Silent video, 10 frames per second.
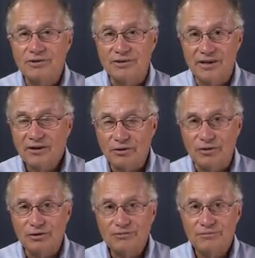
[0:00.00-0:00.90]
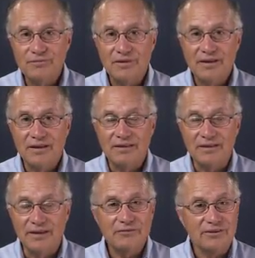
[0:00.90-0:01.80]
to the uncle,
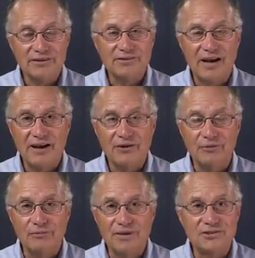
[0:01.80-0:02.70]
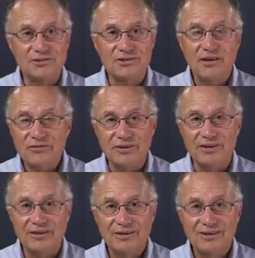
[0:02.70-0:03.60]
giving the tile means
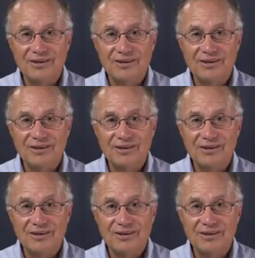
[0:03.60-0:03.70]
nothing